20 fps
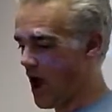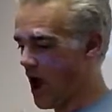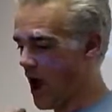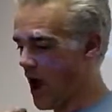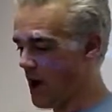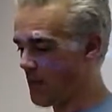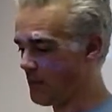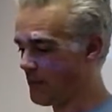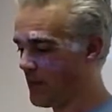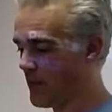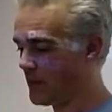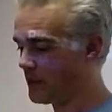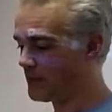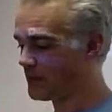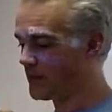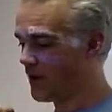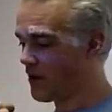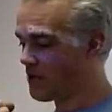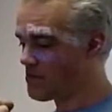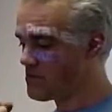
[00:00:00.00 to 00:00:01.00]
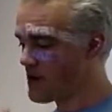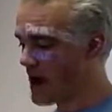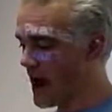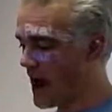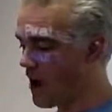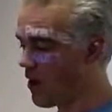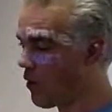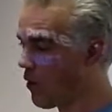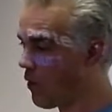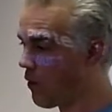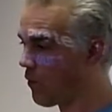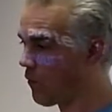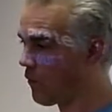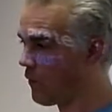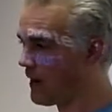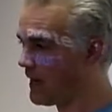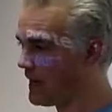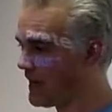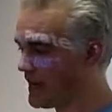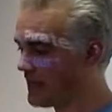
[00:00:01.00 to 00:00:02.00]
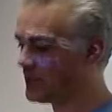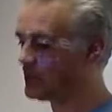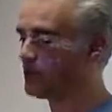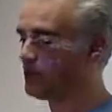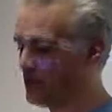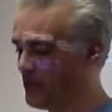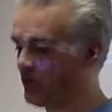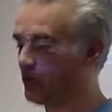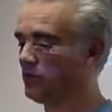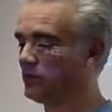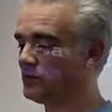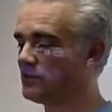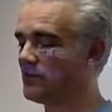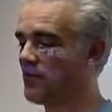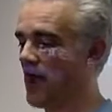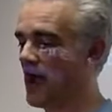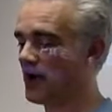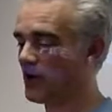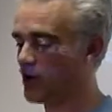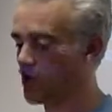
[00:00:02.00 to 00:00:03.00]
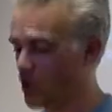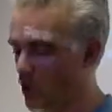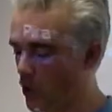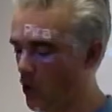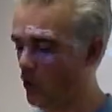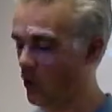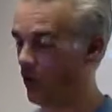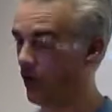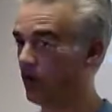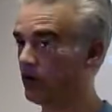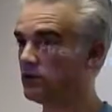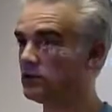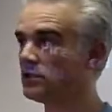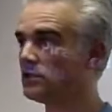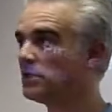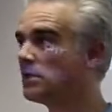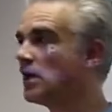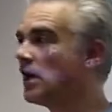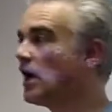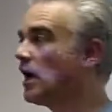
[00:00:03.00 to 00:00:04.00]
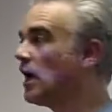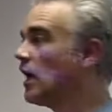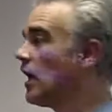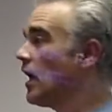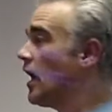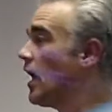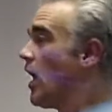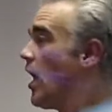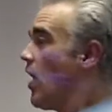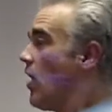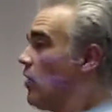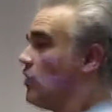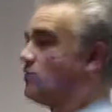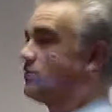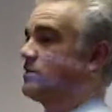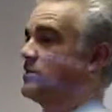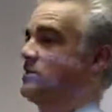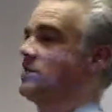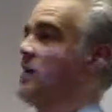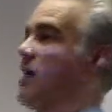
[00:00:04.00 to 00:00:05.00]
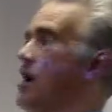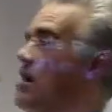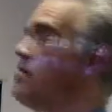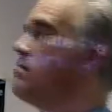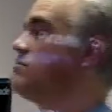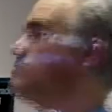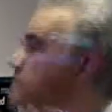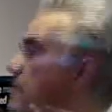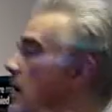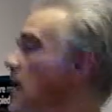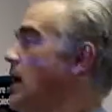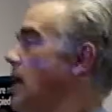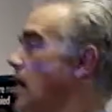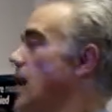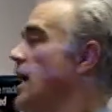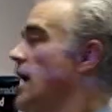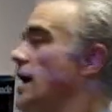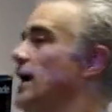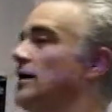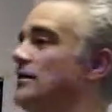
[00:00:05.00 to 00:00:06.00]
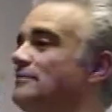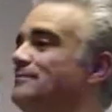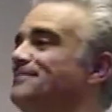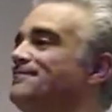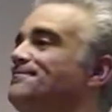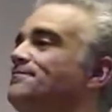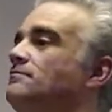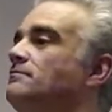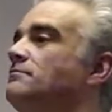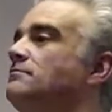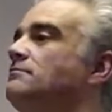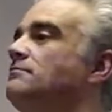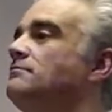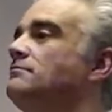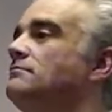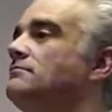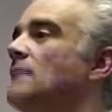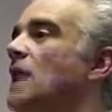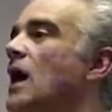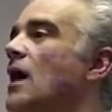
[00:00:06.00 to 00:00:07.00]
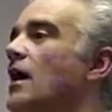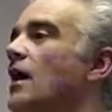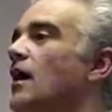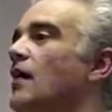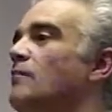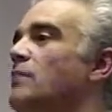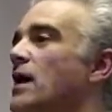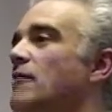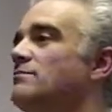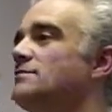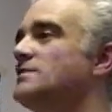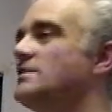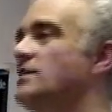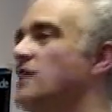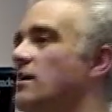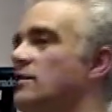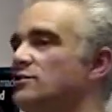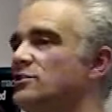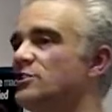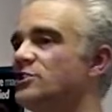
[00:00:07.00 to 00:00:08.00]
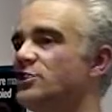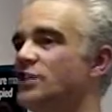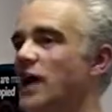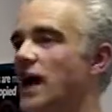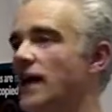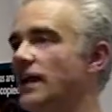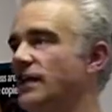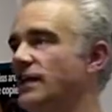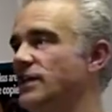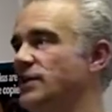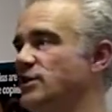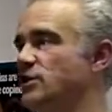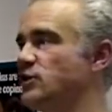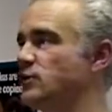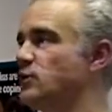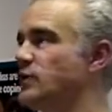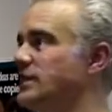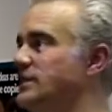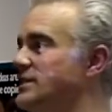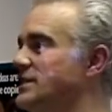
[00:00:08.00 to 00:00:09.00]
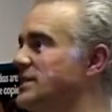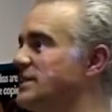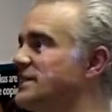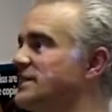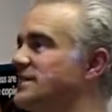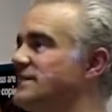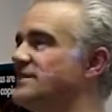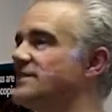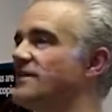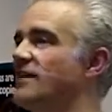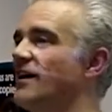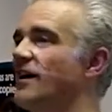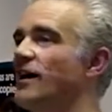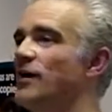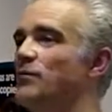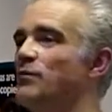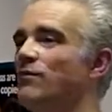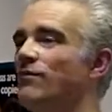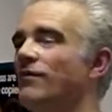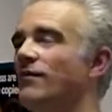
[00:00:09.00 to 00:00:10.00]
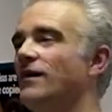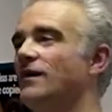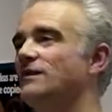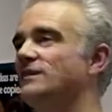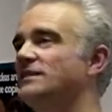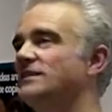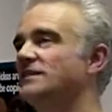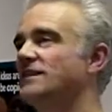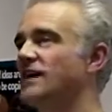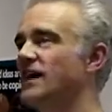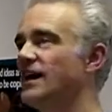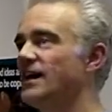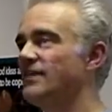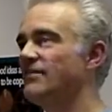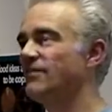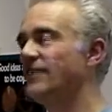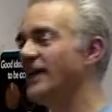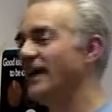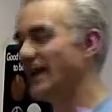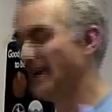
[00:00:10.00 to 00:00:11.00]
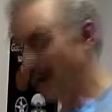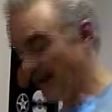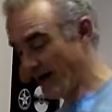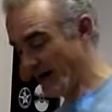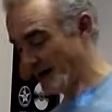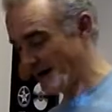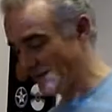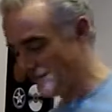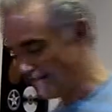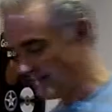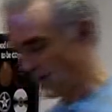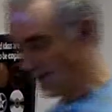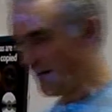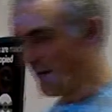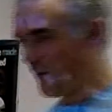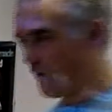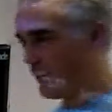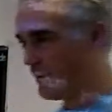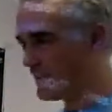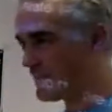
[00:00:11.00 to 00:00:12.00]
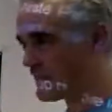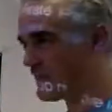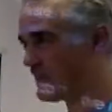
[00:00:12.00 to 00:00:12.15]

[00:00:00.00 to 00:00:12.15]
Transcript: Um, so now we need to build that core. Also, um, perhaps the last challenge, which is um, kind of the uh, which